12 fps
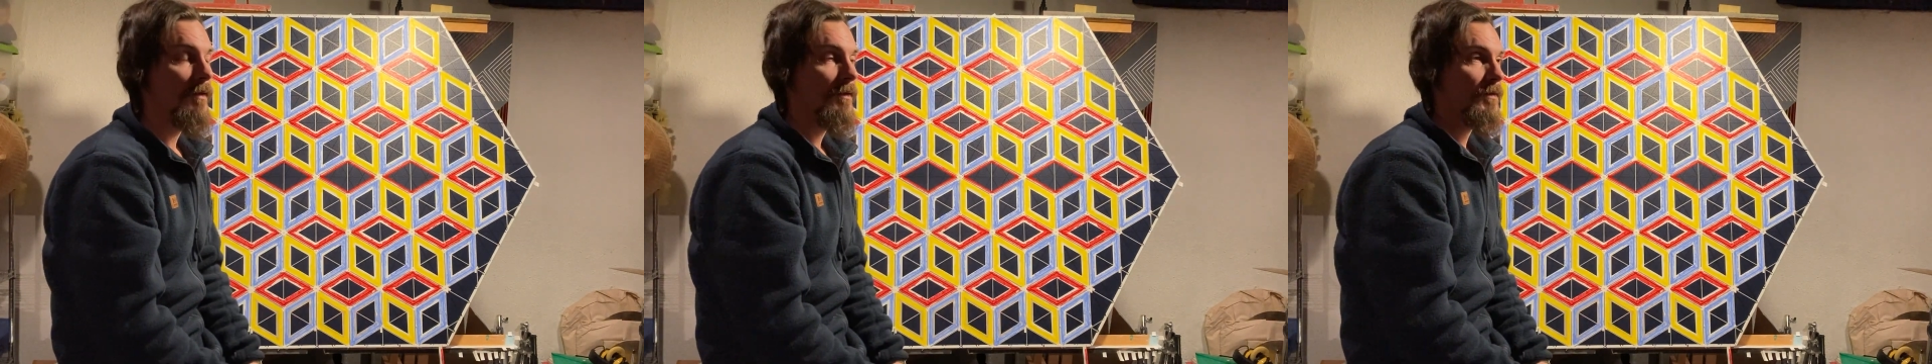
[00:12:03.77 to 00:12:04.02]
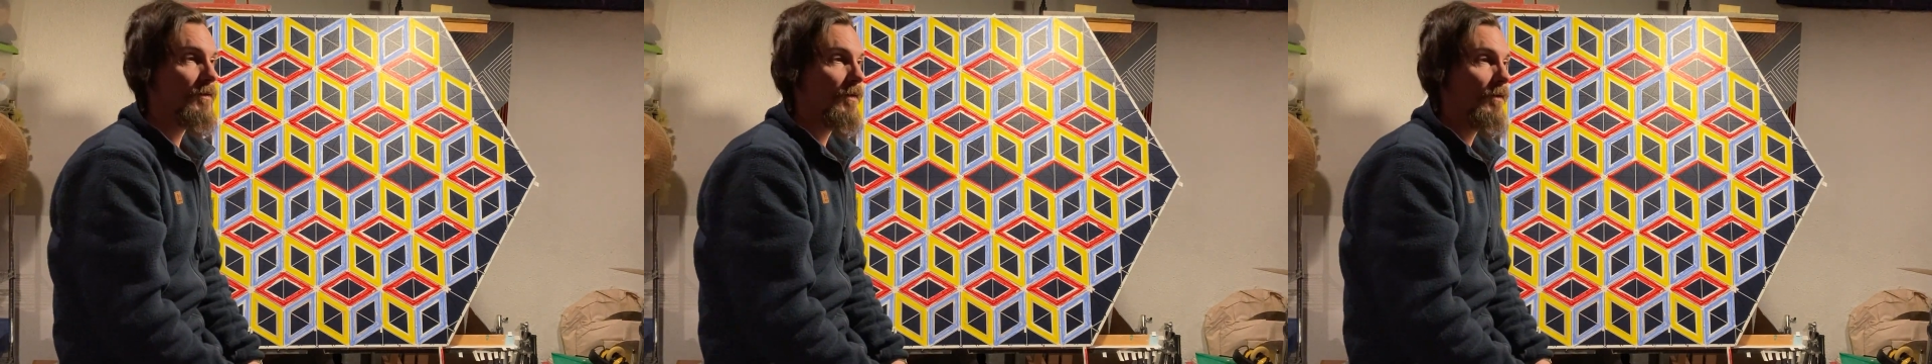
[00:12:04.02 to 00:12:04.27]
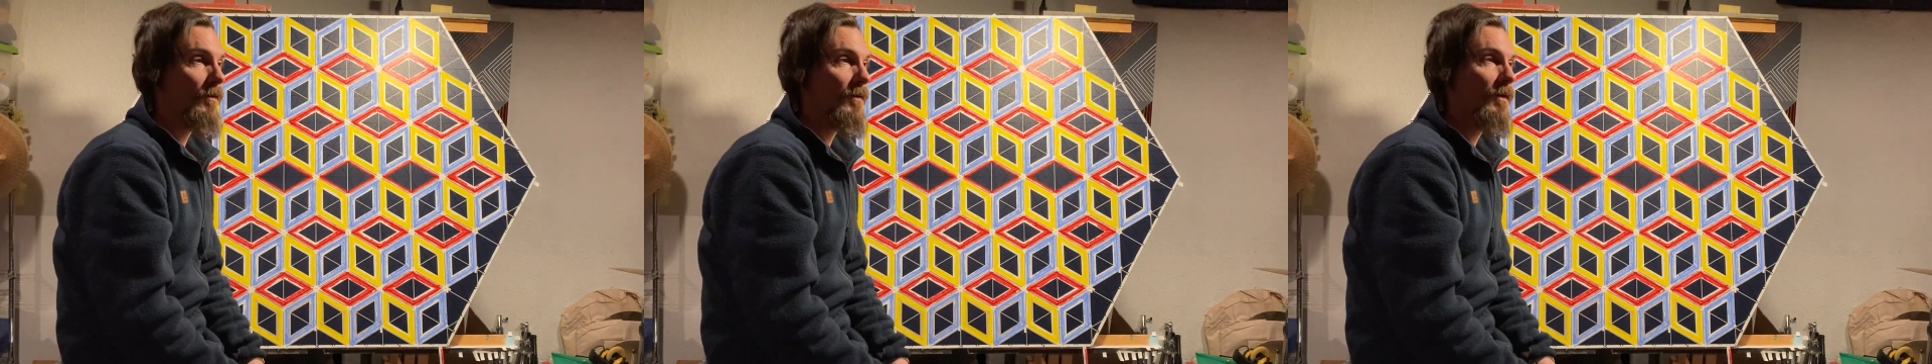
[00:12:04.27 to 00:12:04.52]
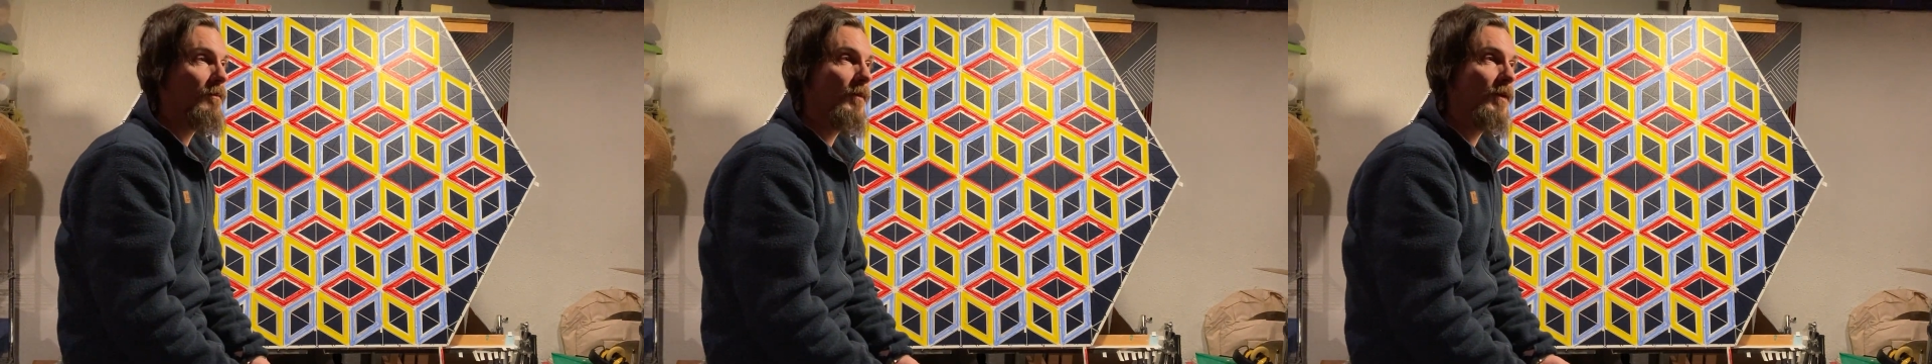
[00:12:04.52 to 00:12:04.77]
So,
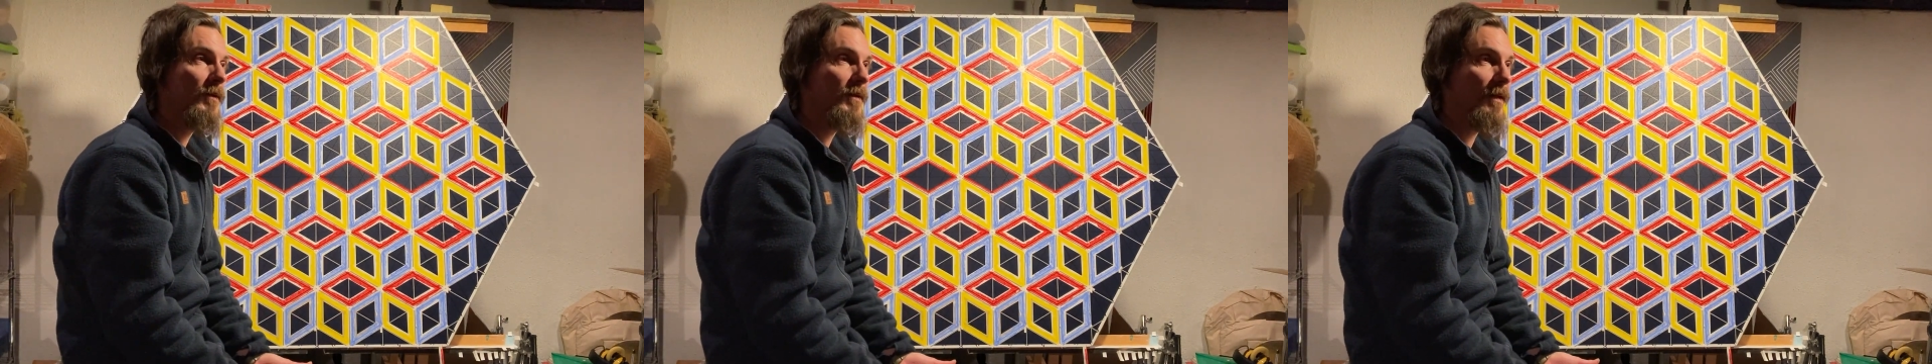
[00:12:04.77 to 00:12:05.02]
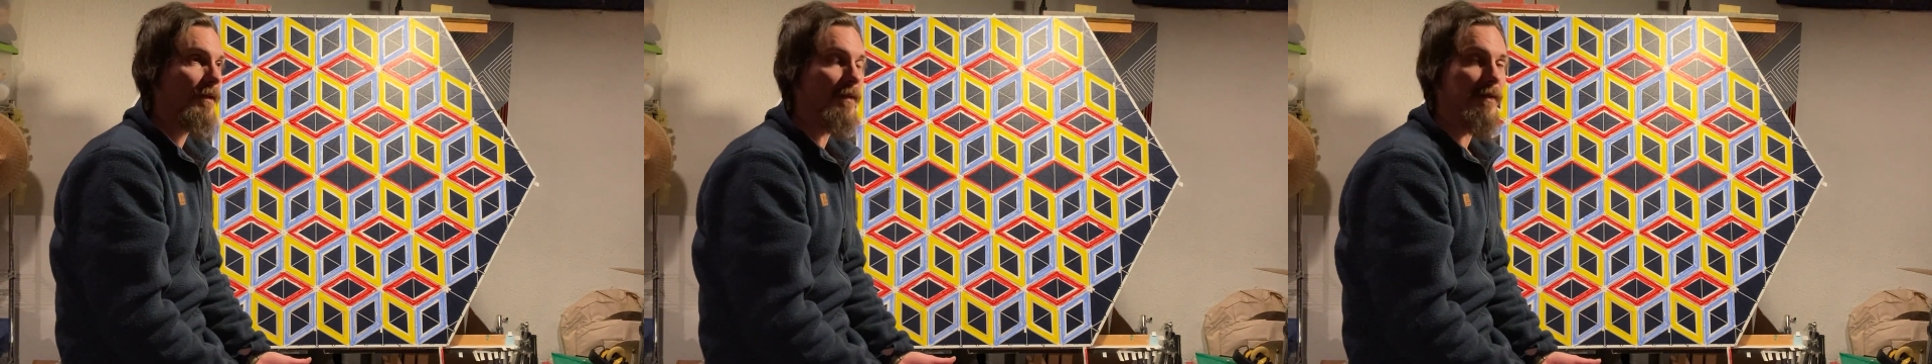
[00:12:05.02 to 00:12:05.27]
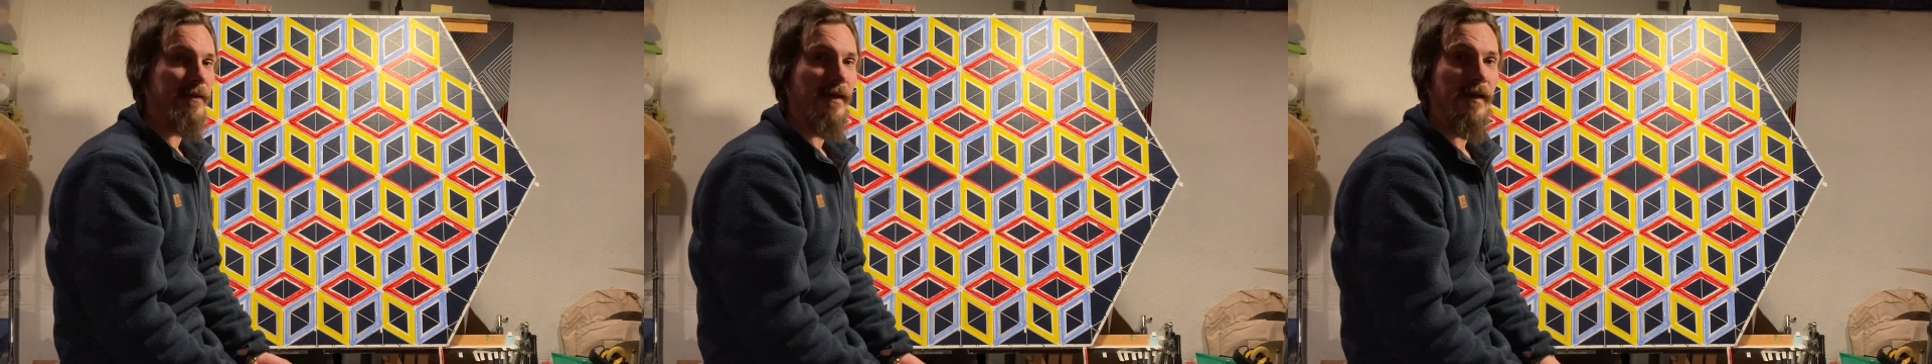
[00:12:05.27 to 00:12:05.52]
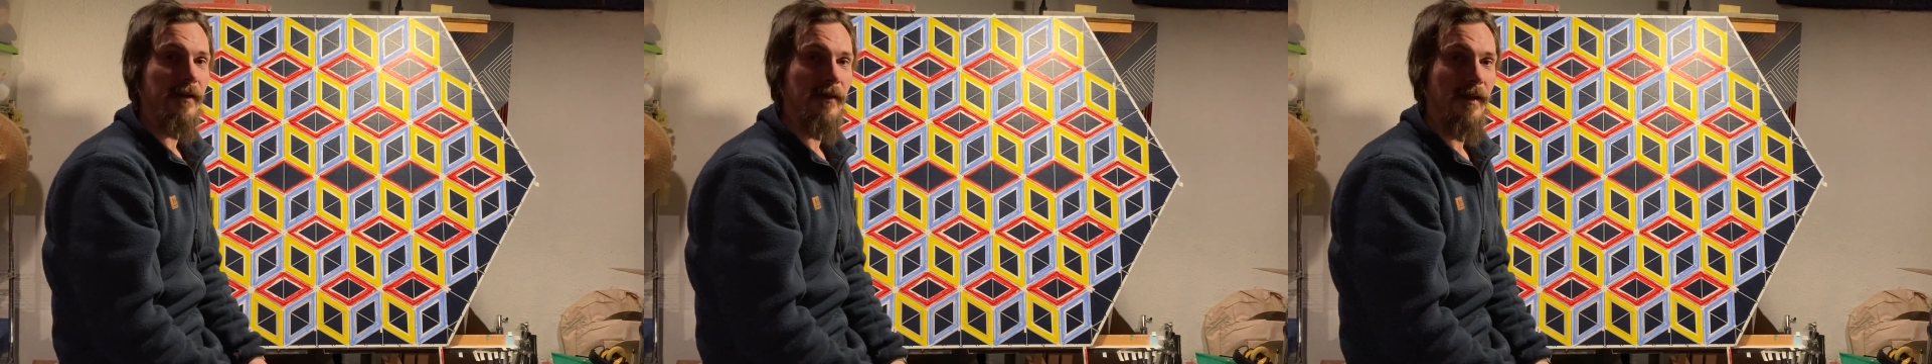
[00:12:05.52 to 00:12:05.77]
and music is
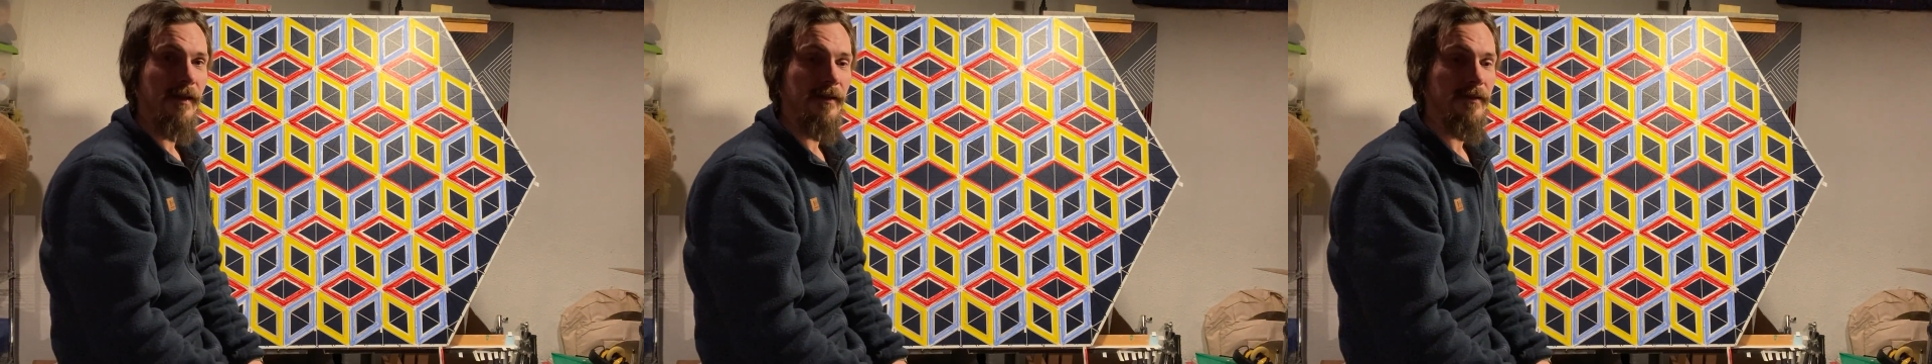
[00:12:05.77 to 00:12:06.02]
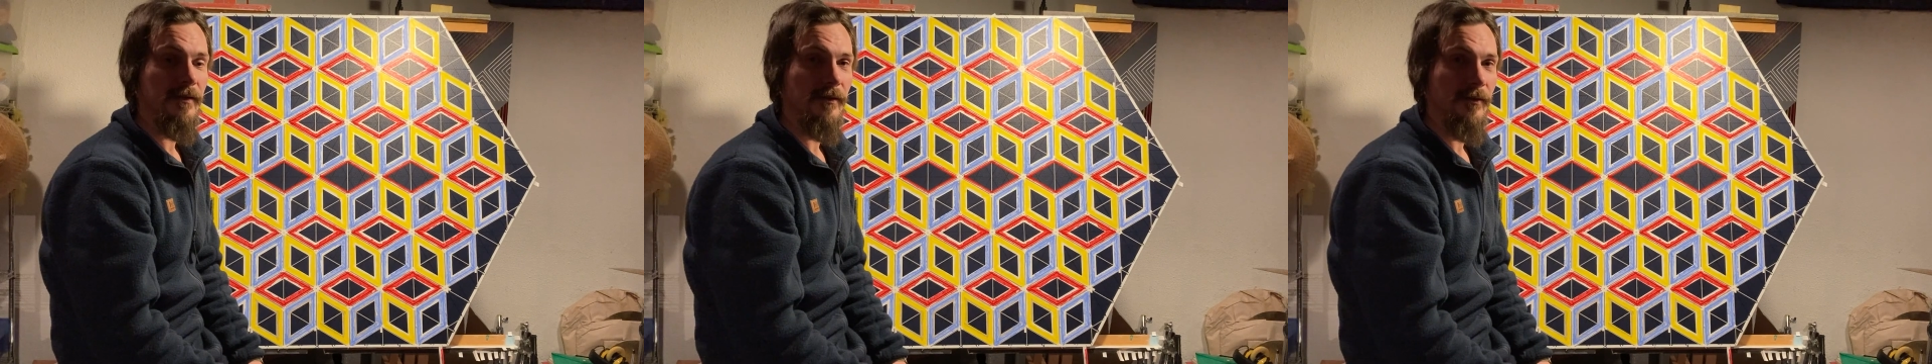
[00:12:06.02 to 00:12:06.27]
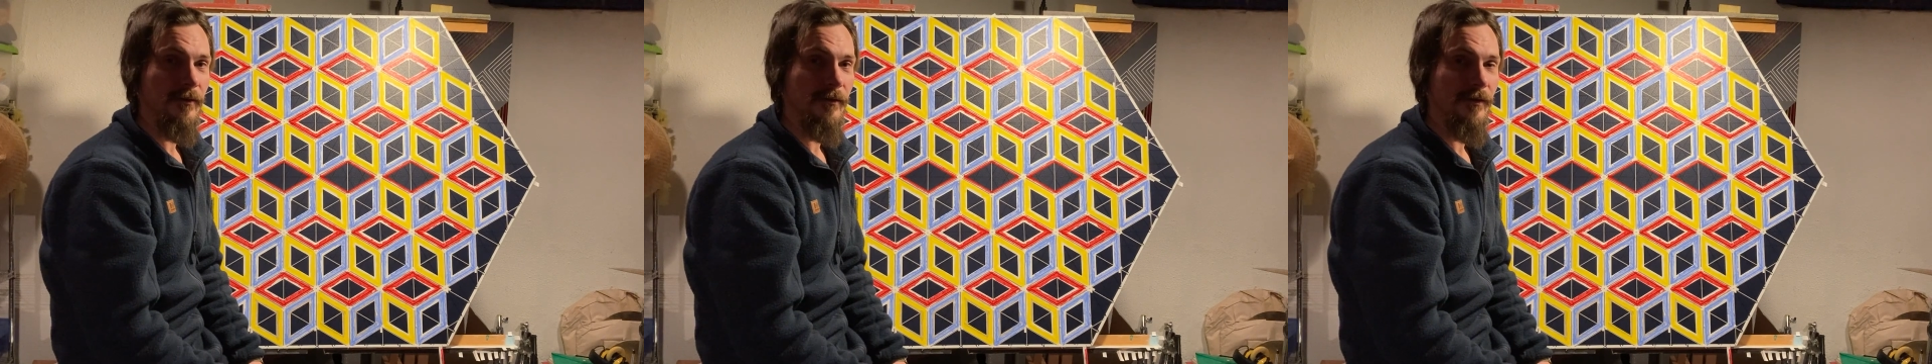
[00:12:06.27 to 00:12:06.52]
like that too.